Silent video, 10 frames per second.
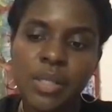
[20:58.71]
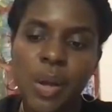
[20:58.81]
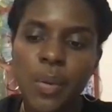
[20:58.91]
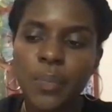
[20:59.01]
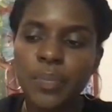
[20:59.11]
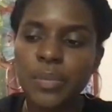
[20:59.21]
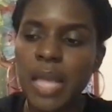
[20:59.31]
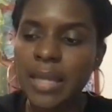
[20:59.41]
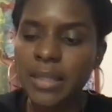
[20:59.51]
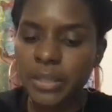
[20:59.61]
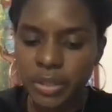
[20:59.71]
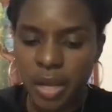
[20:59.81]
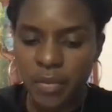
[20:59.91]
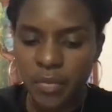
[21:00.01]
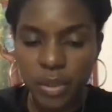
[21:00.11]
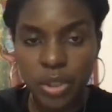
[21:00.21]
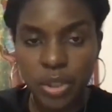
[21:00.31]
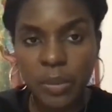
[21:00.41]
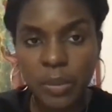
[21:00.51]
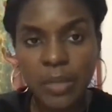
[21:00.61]
So ask yourself
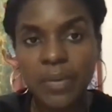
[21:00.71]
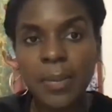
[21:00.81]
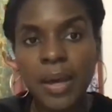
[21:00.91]
what you're believing